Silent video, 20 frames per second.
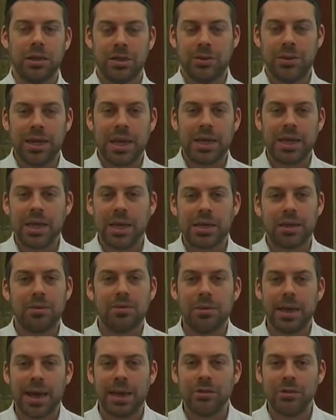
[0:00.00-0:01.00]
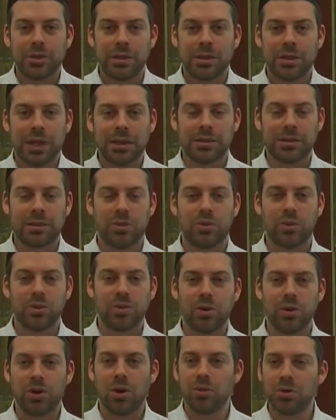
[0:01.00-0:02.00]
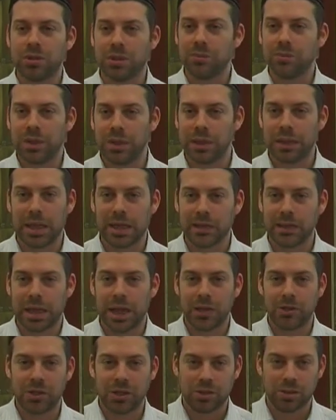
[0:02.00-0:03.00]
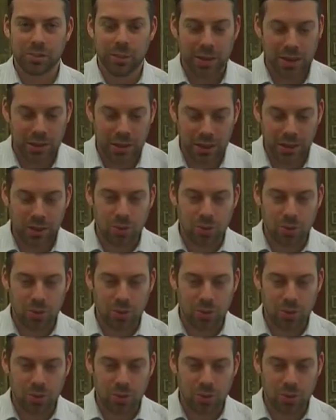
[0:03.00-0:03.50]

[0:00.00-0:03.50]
They can't imagine that someone would know something like that just by